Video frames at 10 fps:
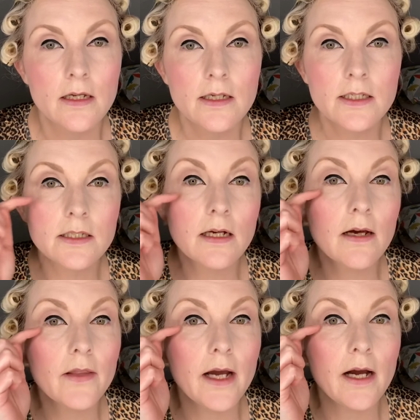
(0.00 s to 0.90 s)

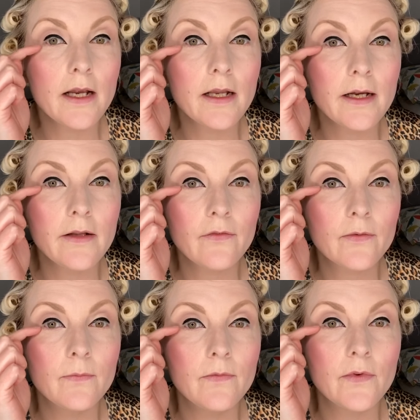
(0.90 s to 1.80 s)
start their eyeliner
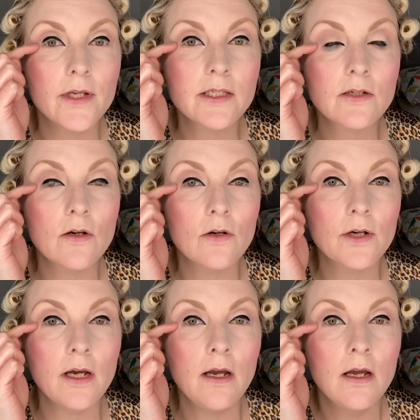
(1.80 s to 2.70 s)
from this
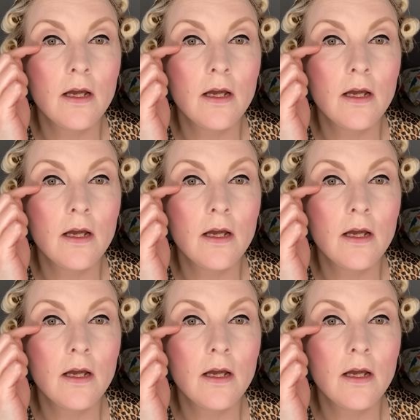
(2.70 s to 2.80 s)
corner,